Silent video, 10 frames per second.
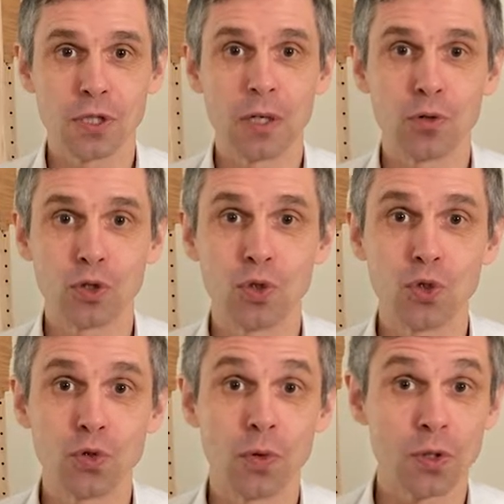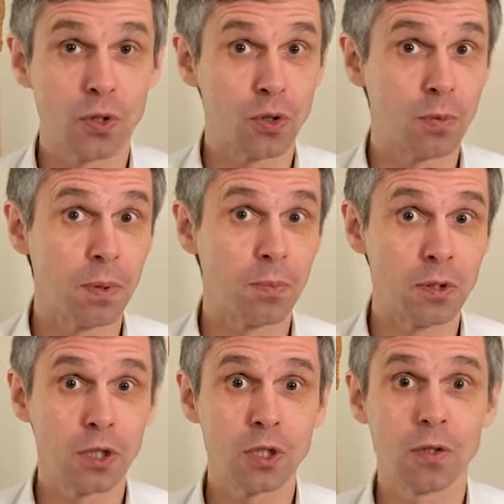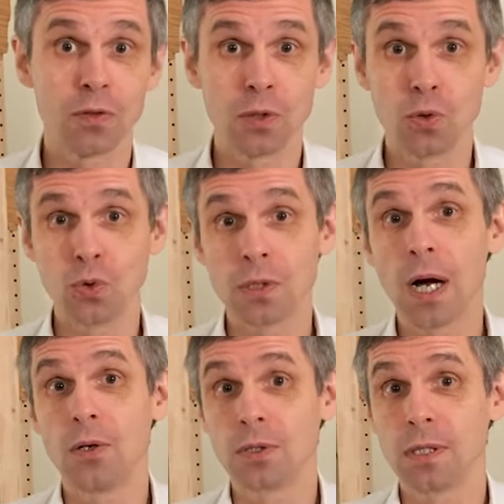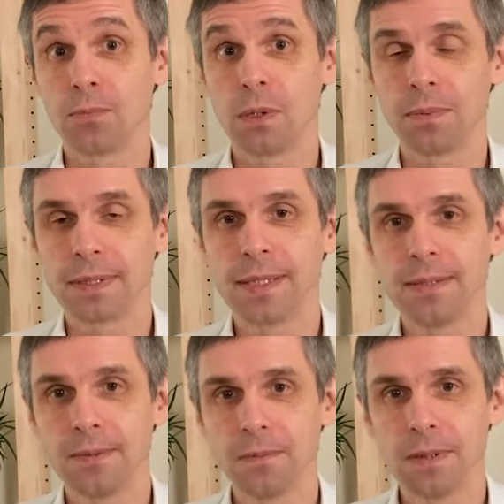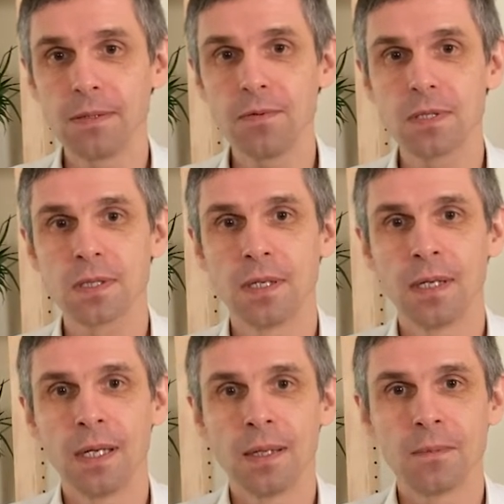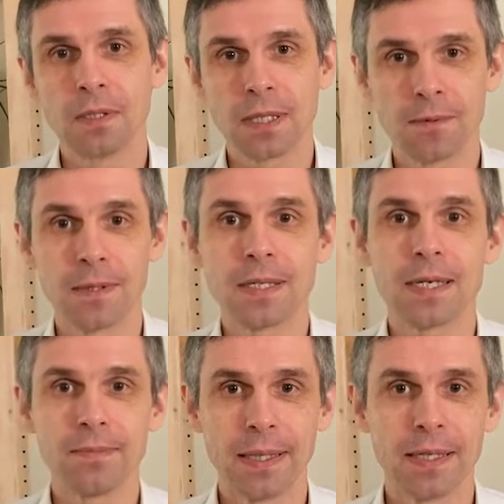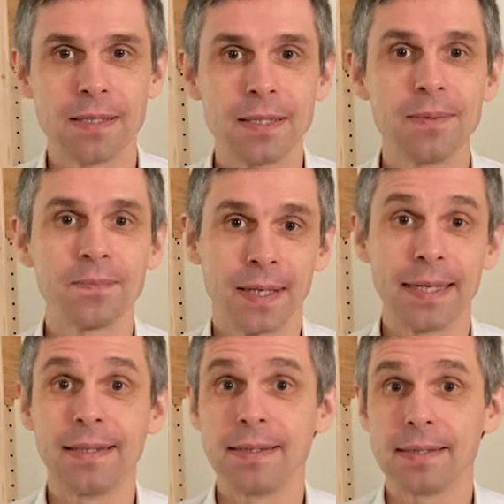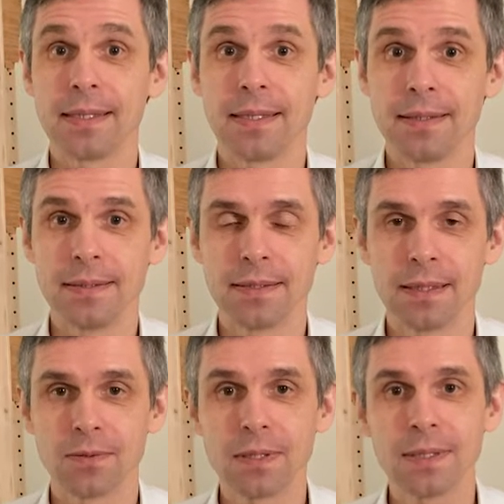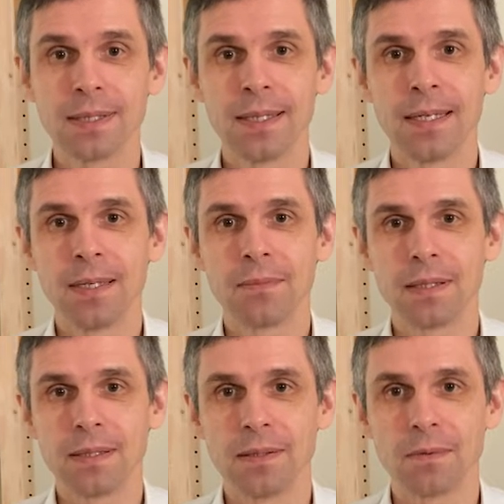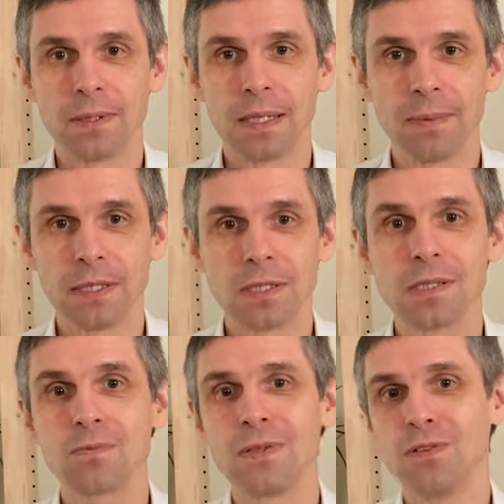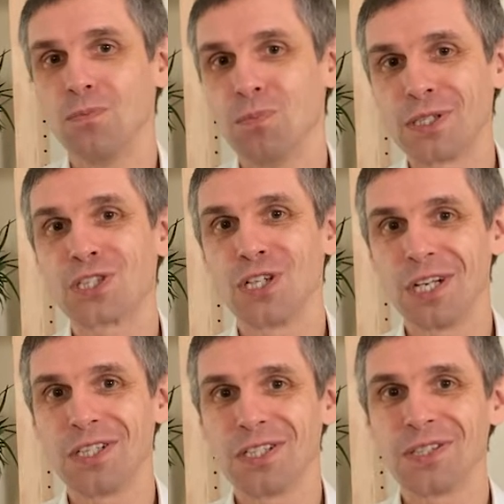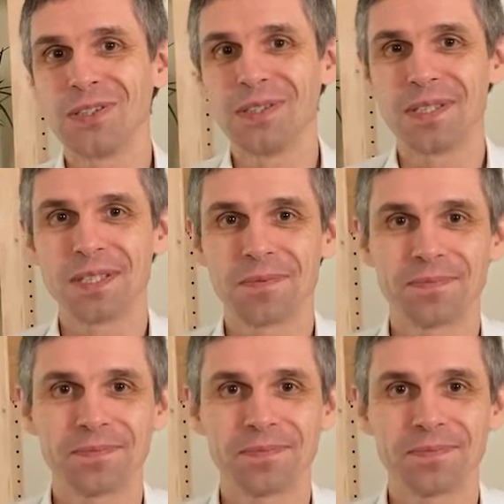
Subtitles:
general solution was a superposition of the two counter-propagating waves, which have the same energy, hence are degenerate, but in three dimensions we have a much larger choice.